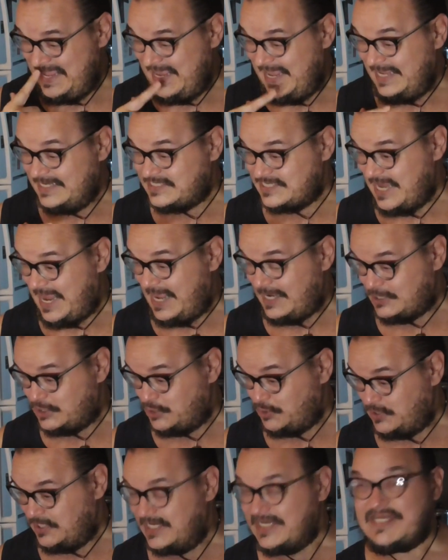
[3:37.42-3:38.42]
It's
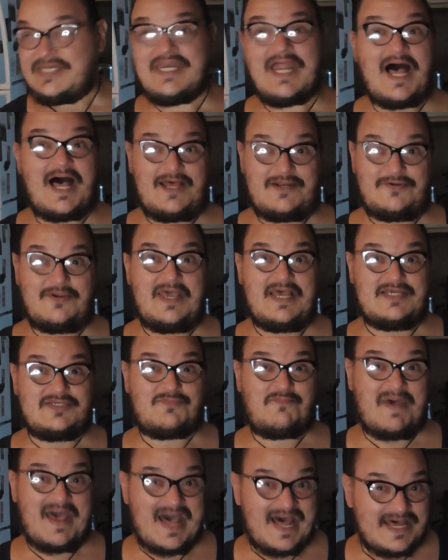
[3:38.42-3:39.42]
actually not as
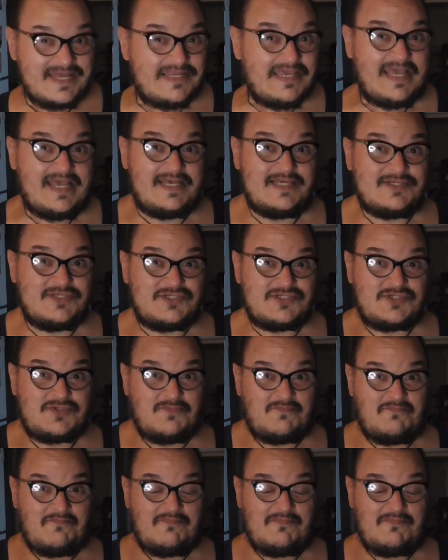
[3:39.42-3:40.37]
bad as.